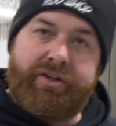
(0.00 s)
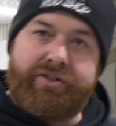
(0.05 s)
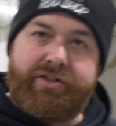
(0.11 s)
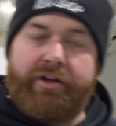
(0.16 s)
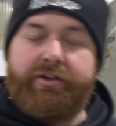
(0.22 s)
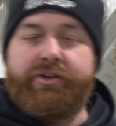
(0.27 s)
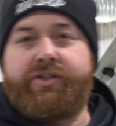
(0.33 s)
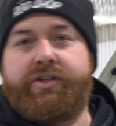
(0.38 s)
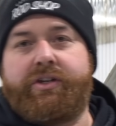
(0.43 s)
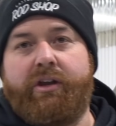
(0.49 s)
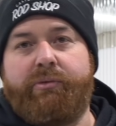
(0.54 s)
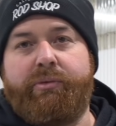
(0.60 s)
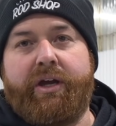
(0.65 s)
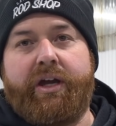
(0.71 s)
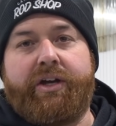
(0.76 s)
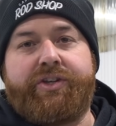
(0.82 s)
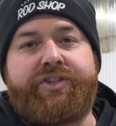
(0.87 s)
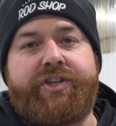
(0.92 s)
So this is going to
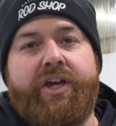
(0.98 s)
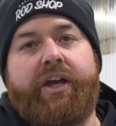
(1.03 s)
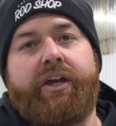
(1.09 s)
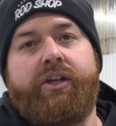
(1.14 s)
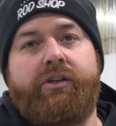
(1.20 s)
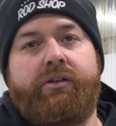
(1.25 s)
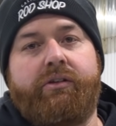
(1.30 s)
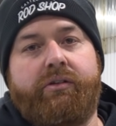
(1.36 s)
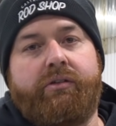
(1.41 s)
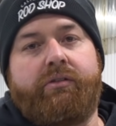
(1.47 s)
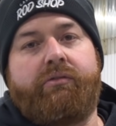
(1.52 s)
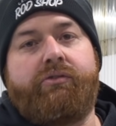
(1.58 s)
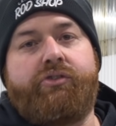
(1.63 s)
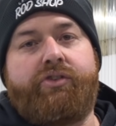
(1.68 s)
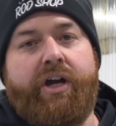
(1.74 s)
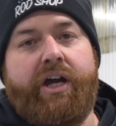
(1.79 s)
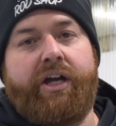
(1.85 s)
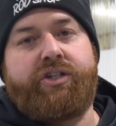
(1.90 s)
be our second
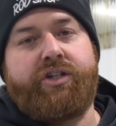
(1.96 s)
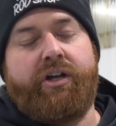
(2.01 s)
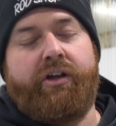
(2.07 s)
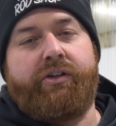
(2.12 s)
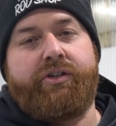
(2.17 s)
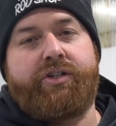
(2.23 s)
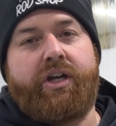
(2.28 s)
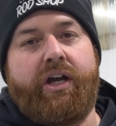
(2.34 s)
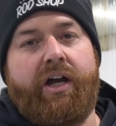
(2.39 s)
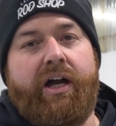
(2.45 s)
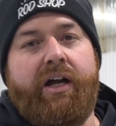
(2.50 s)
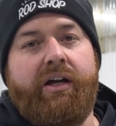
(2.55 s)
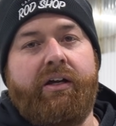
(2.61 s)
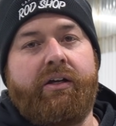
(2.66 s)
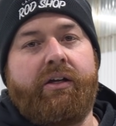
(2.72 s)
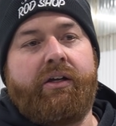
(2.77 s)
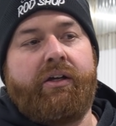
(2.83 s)
drag challenge car.